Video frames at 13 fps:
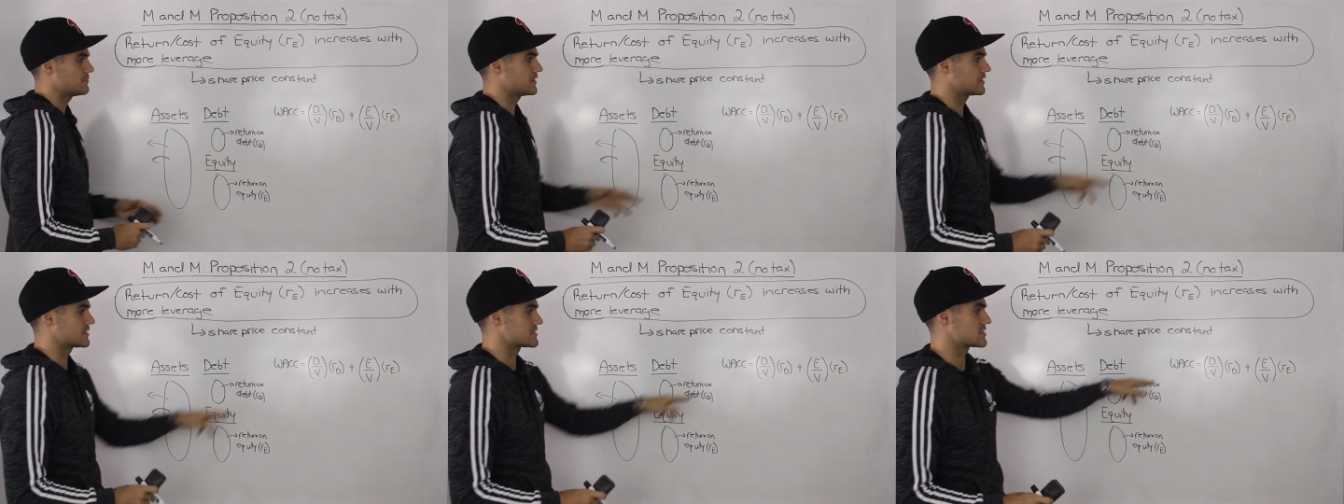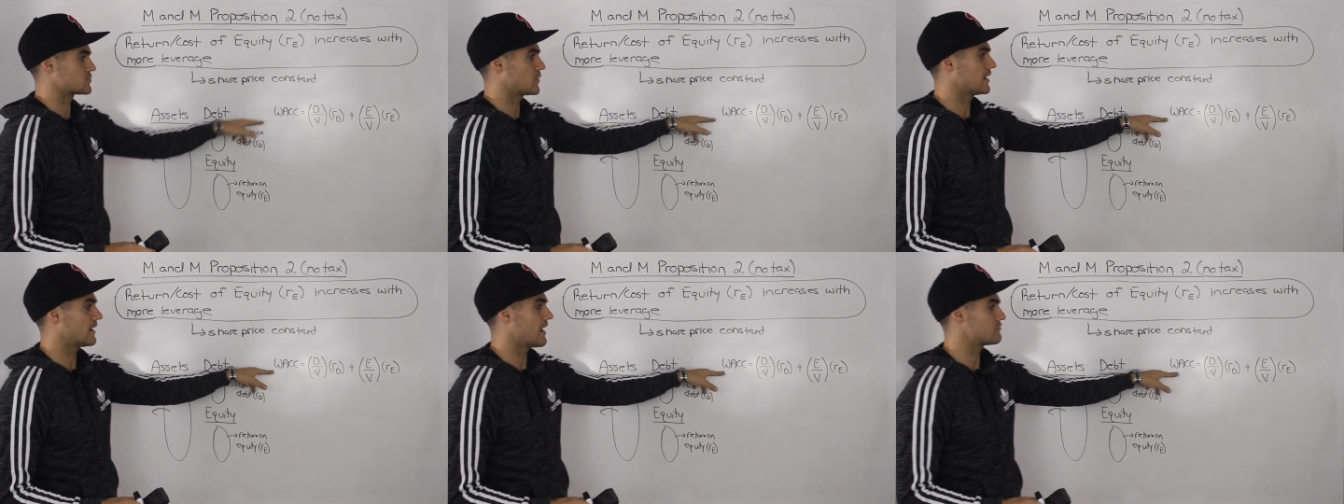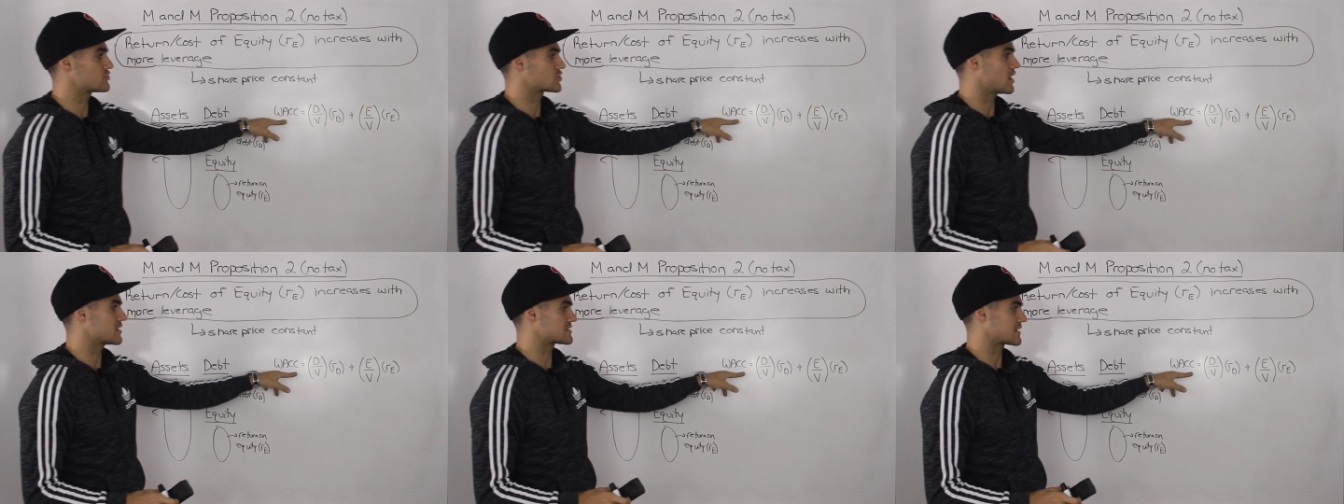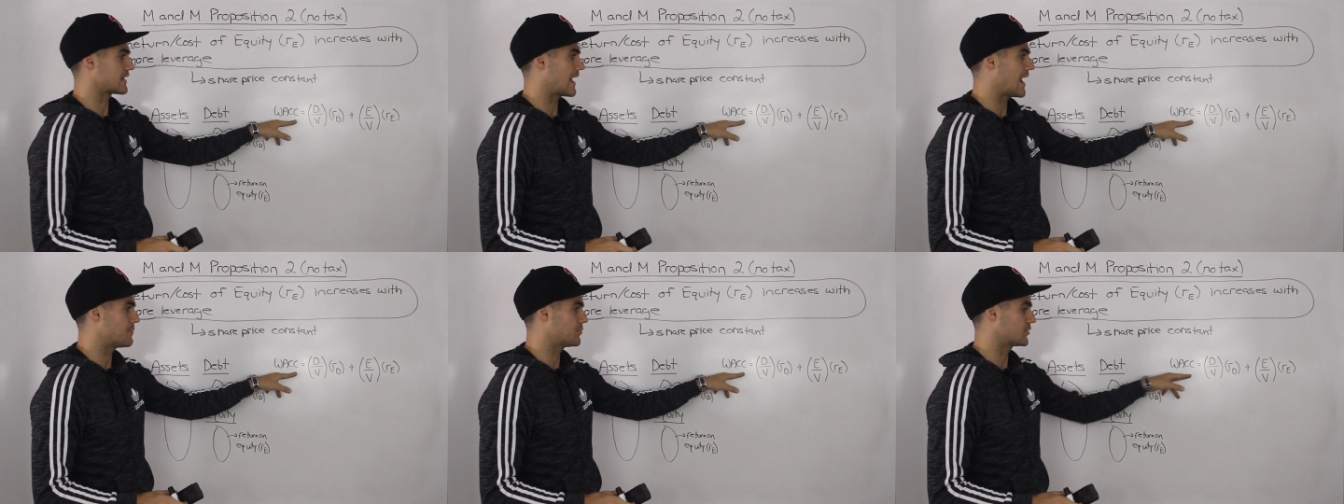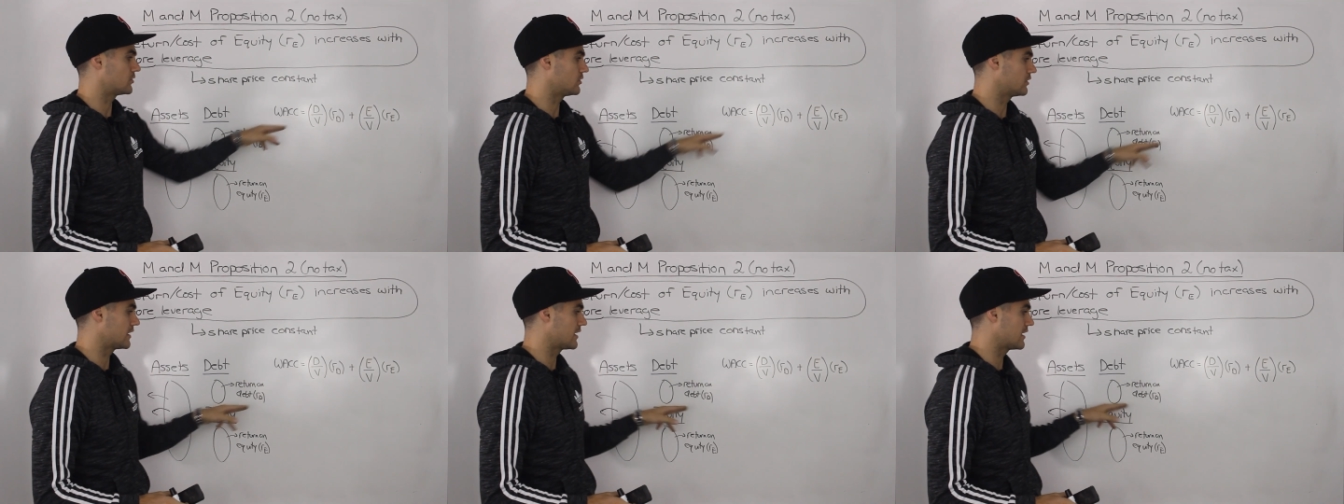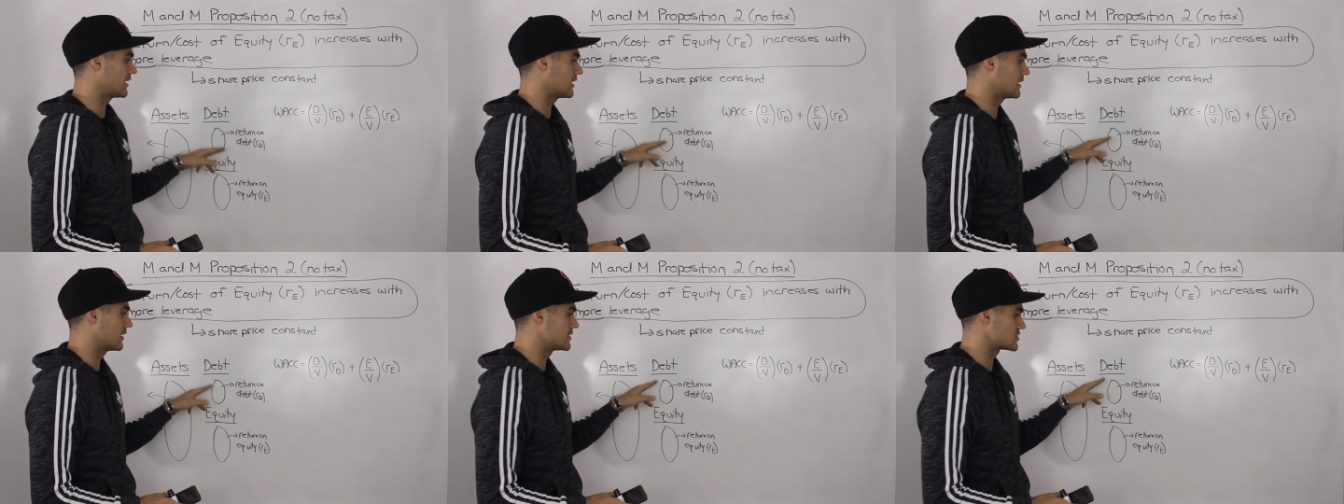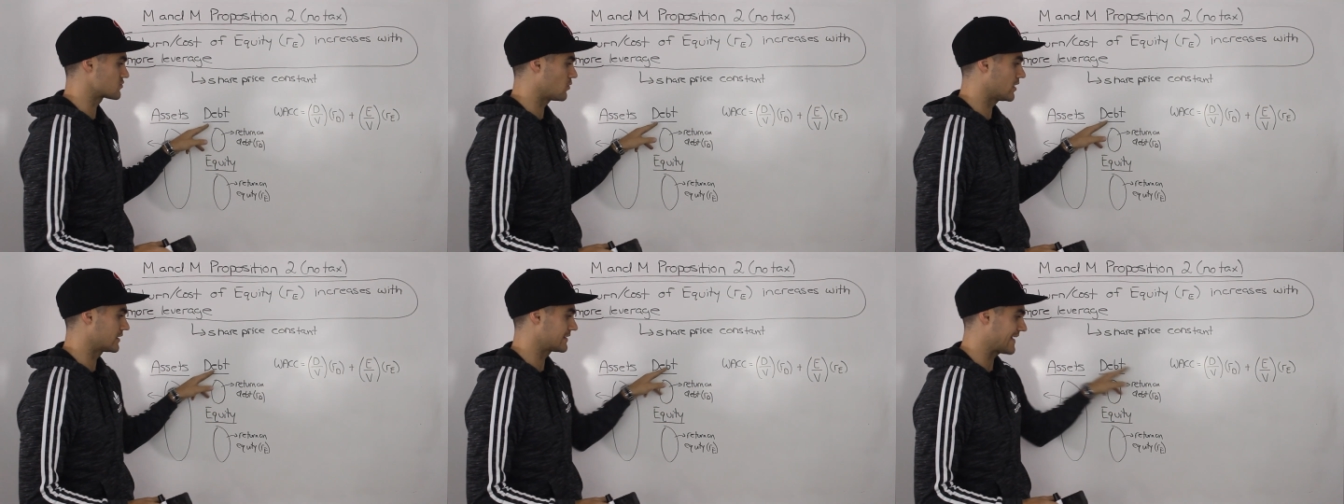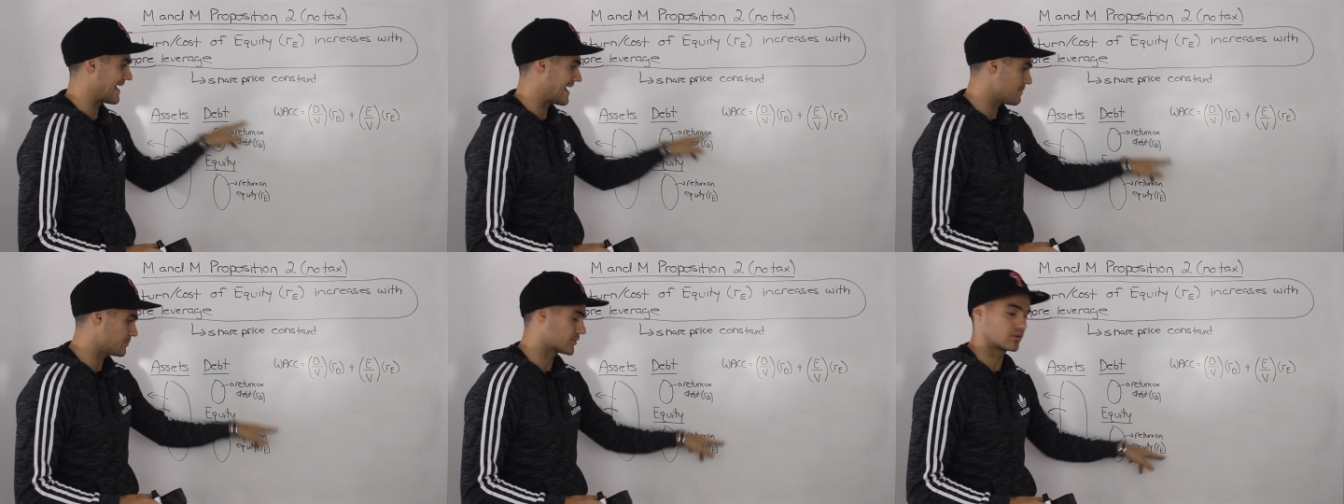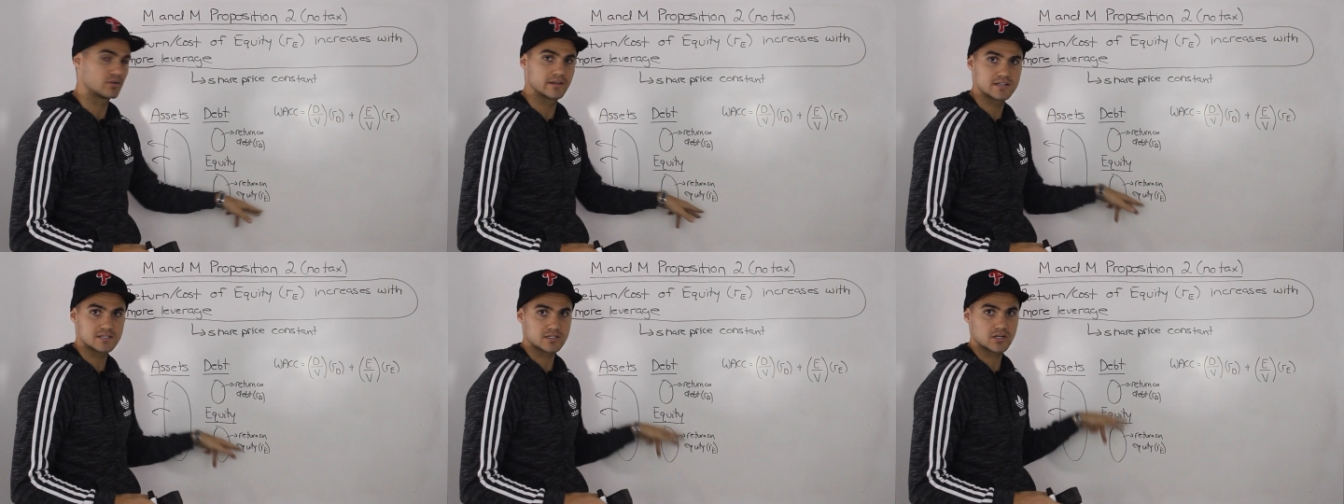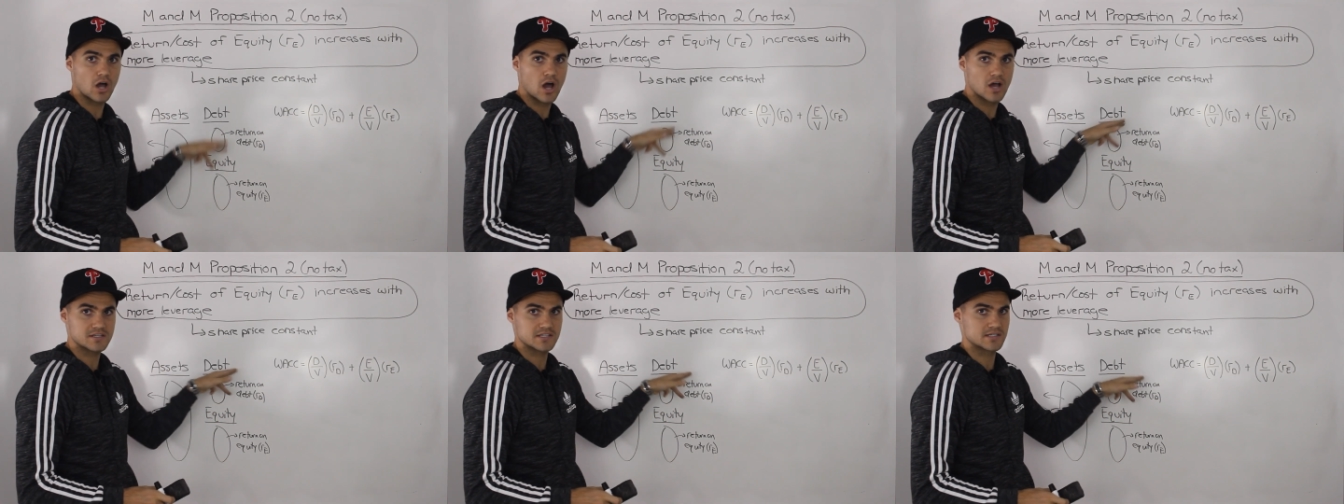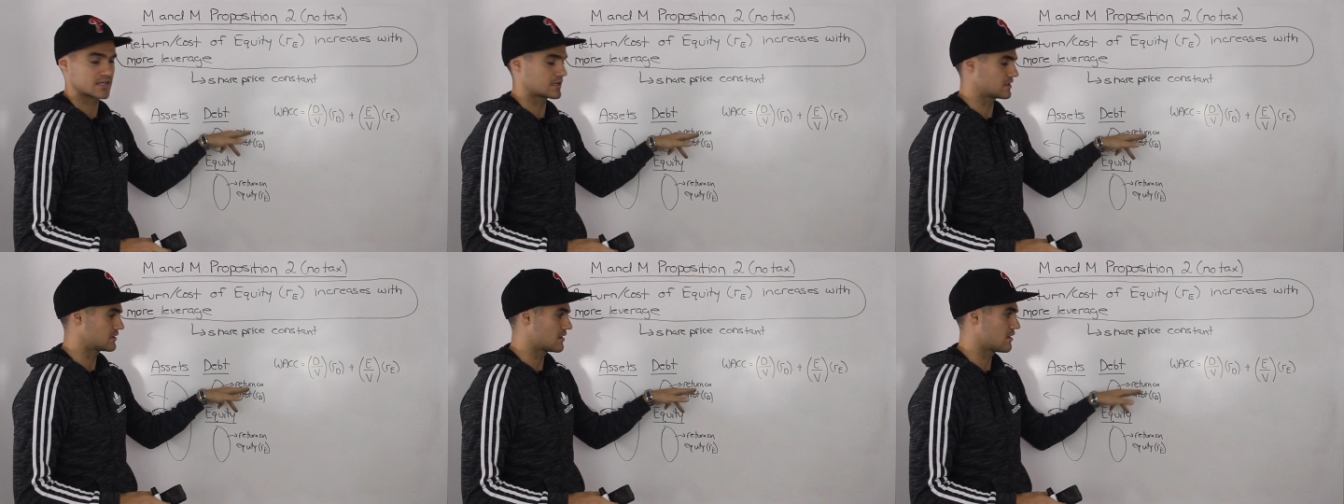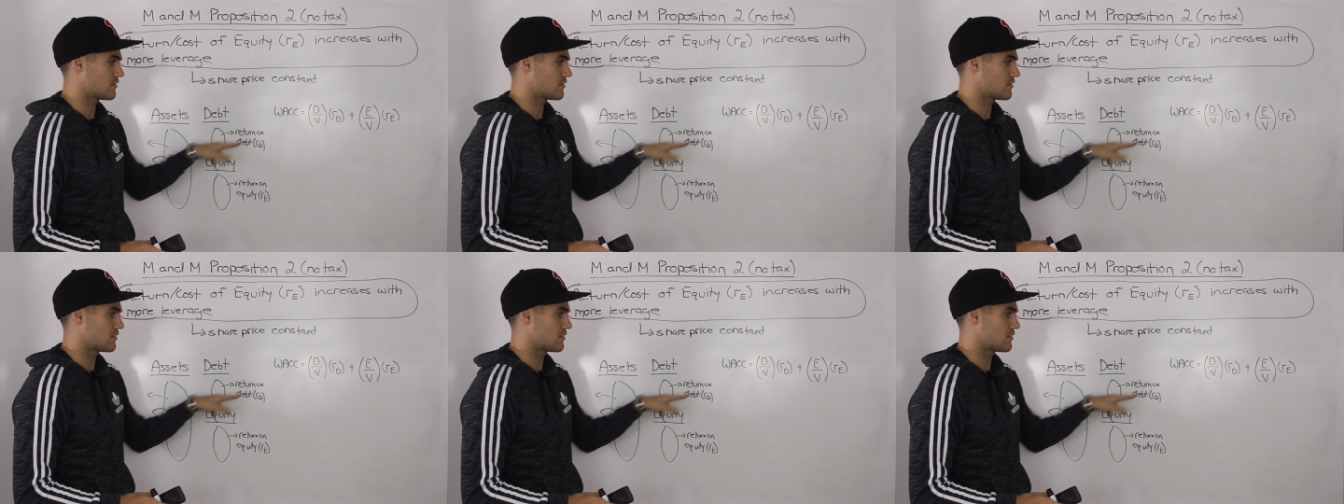Because this weighted average cost of capital is what capital is costing